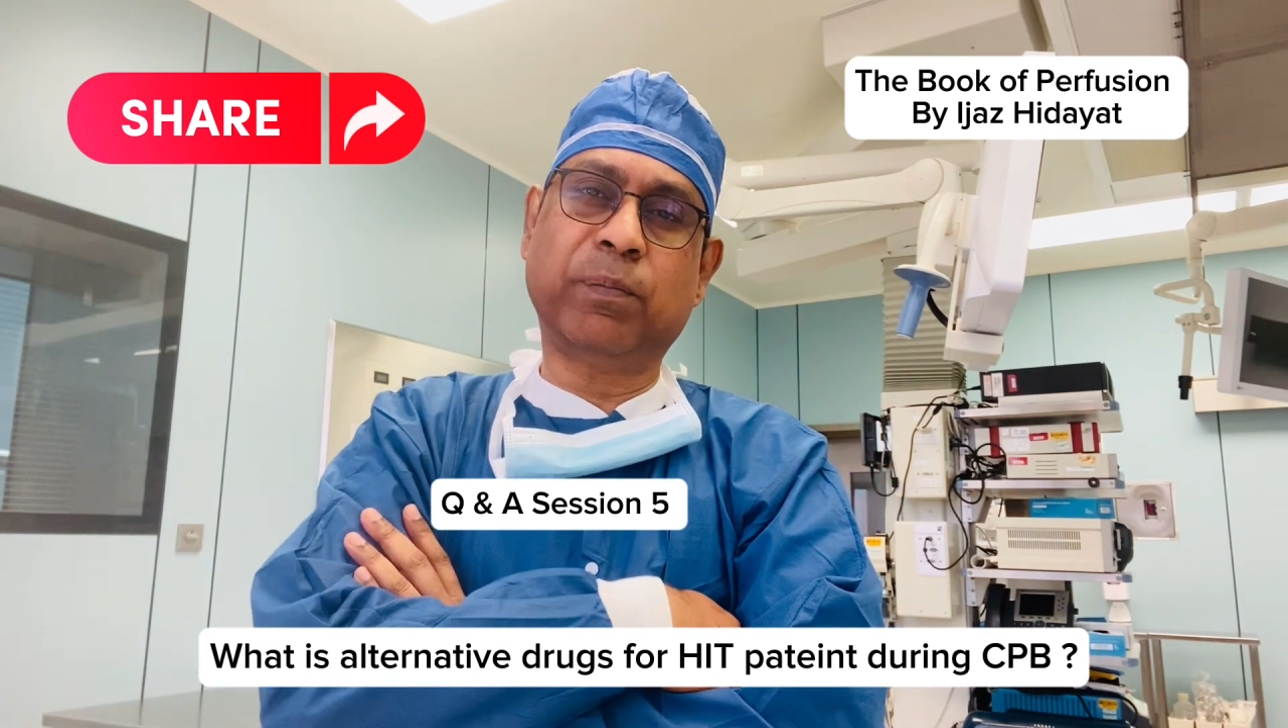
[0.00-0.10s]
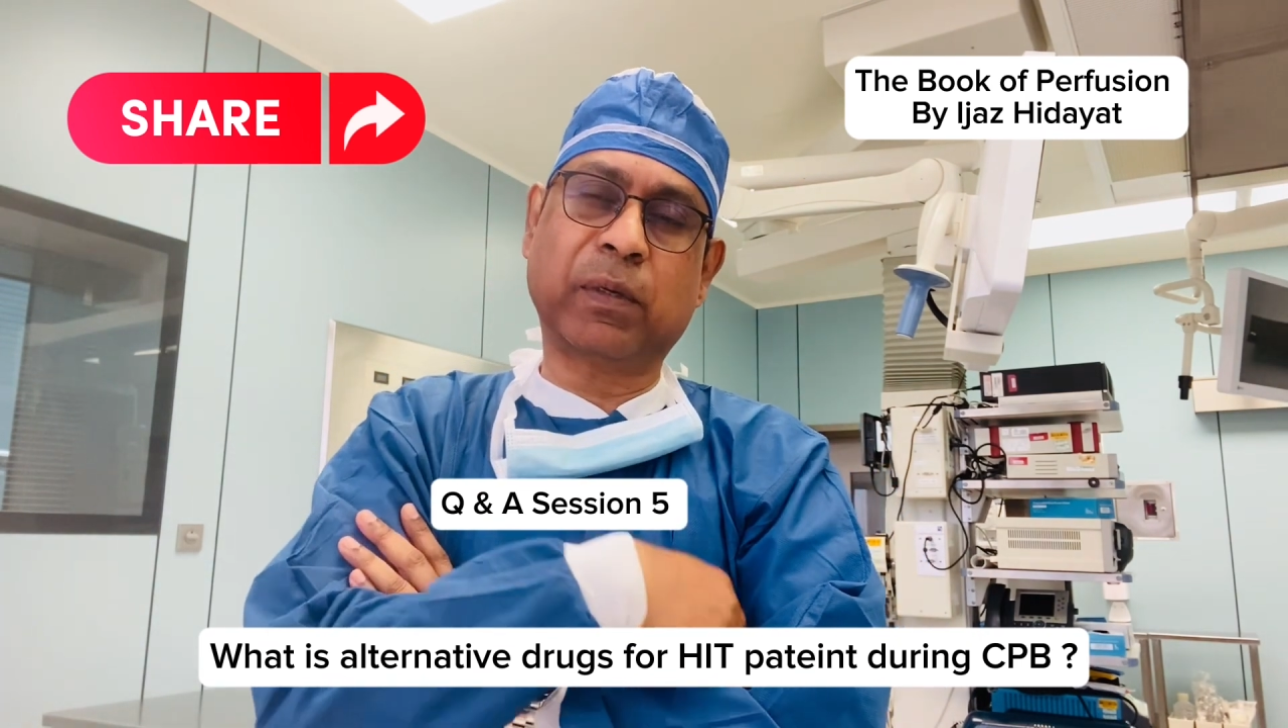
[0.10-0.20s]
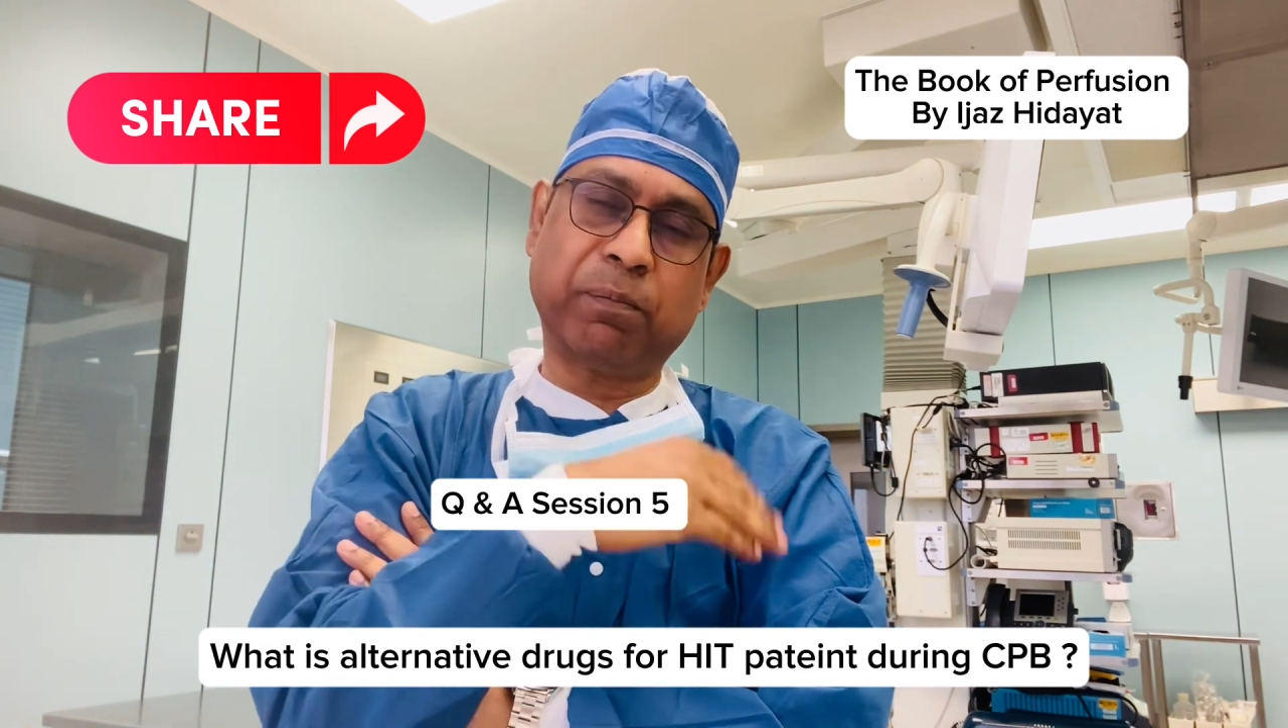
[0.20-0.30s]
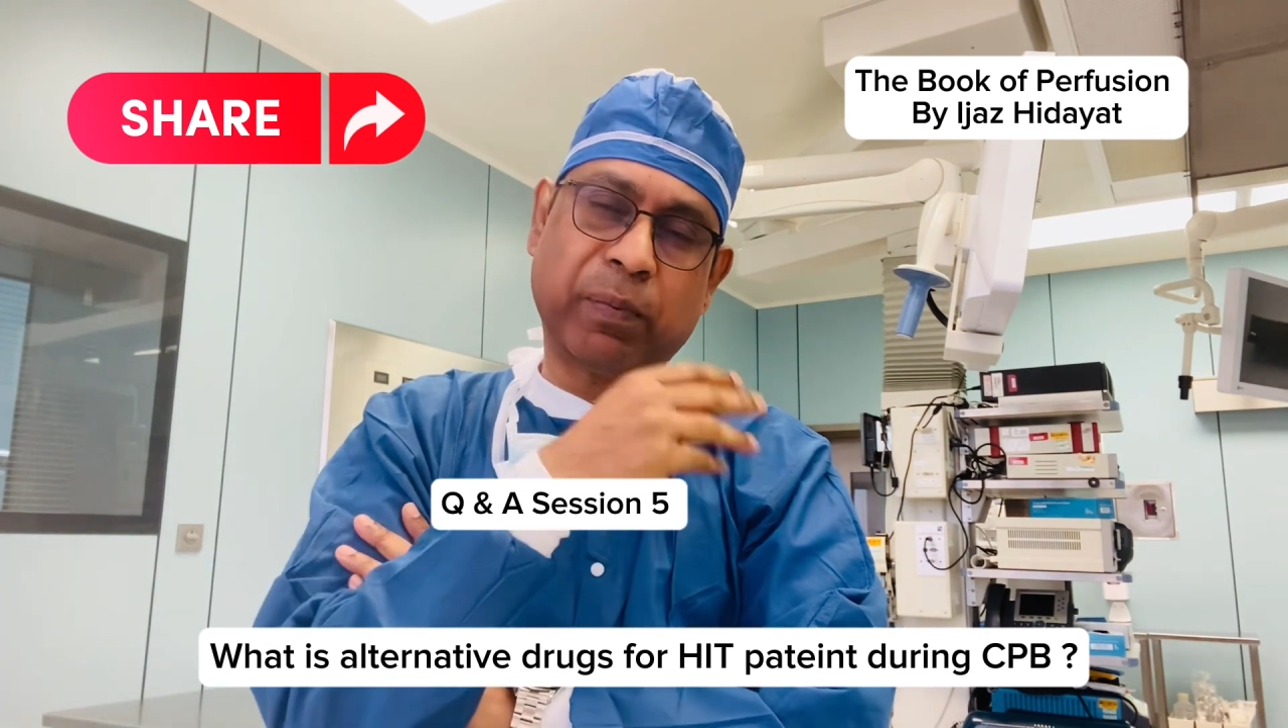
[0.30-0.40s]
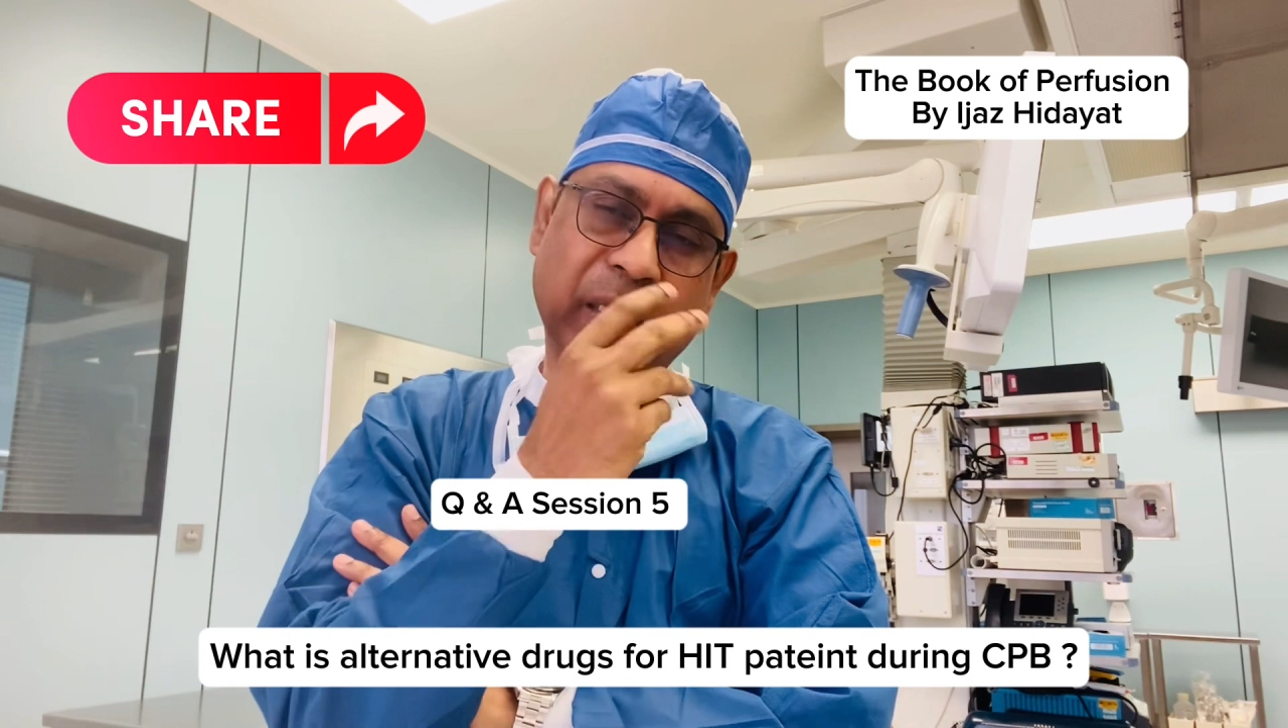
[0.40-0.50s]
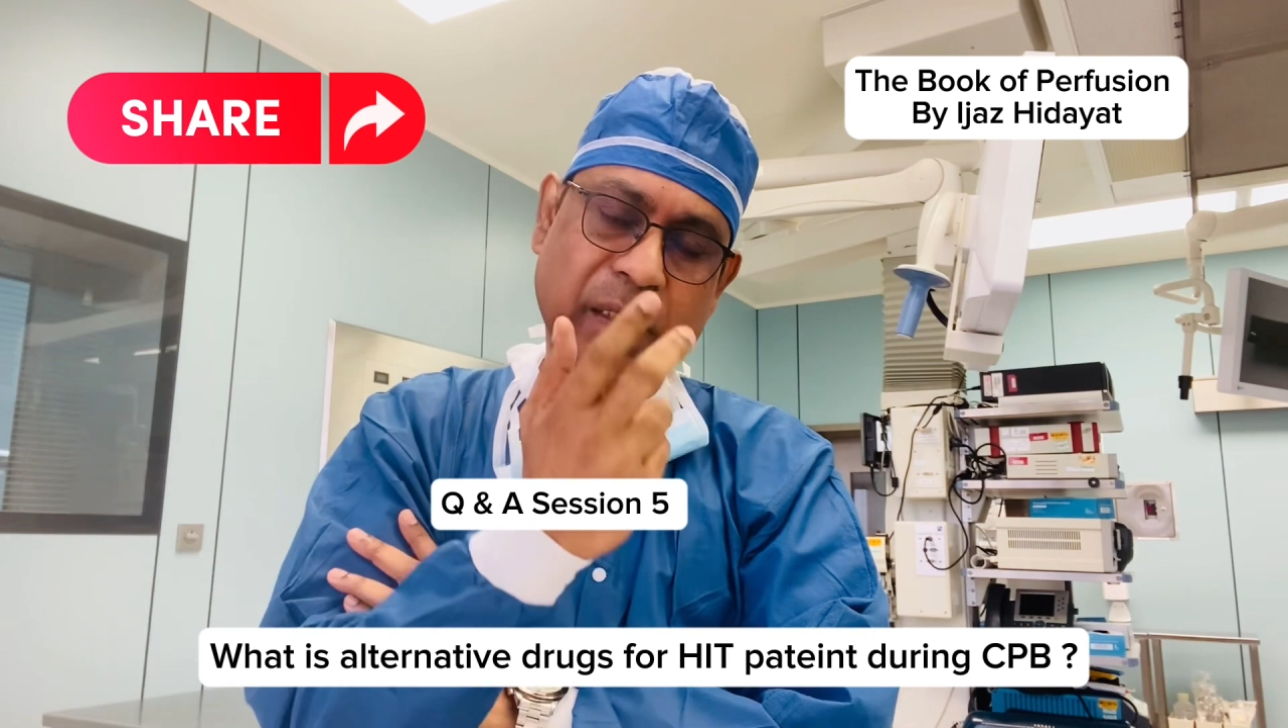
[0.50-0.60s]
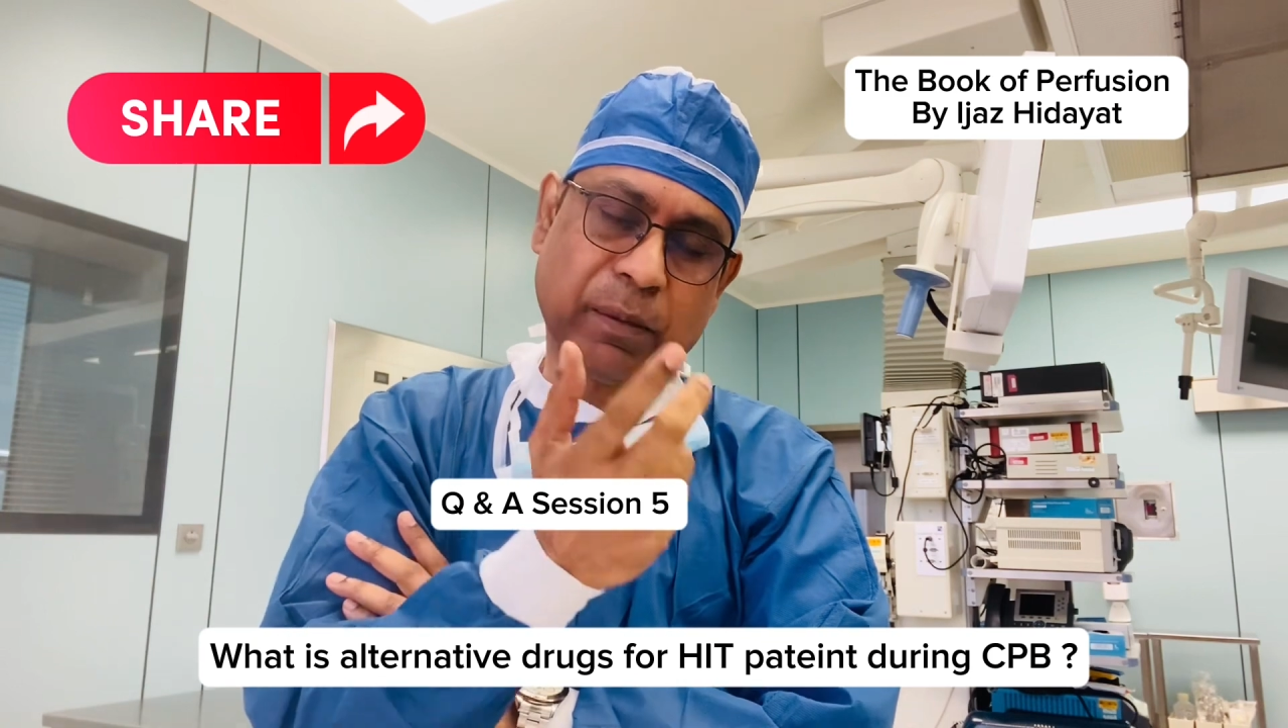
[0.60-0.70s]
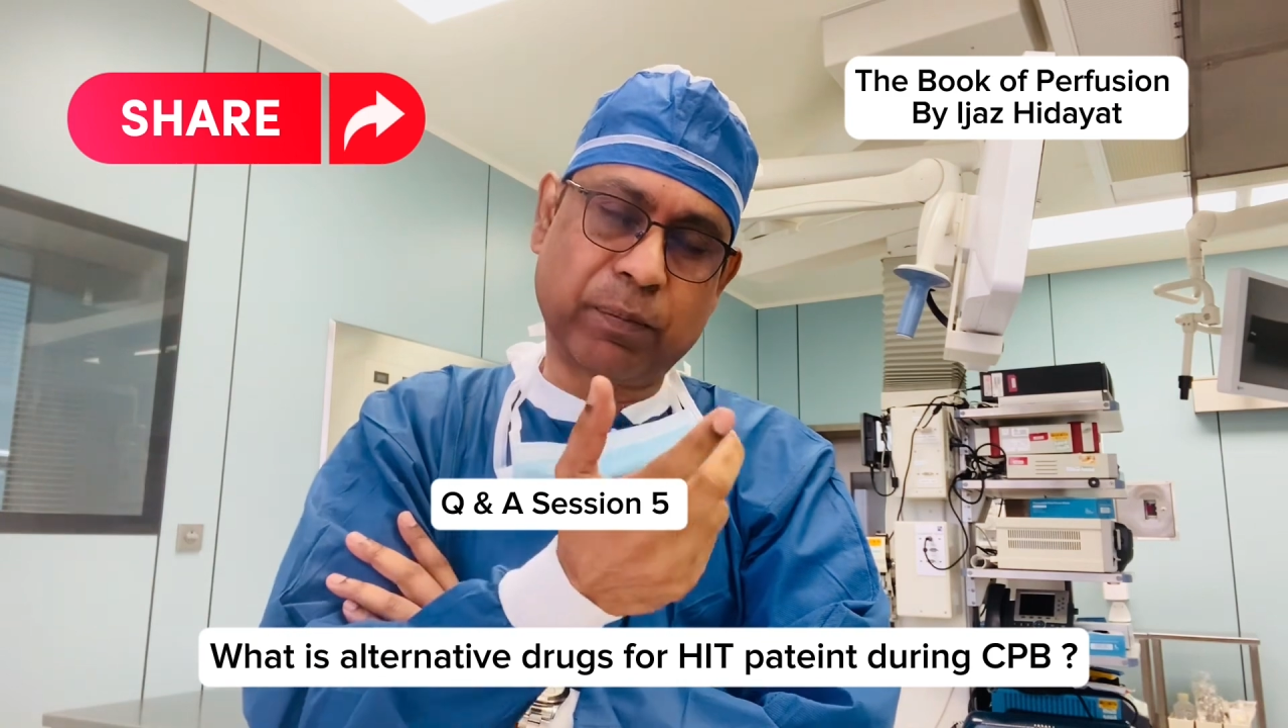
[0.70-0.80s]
complete the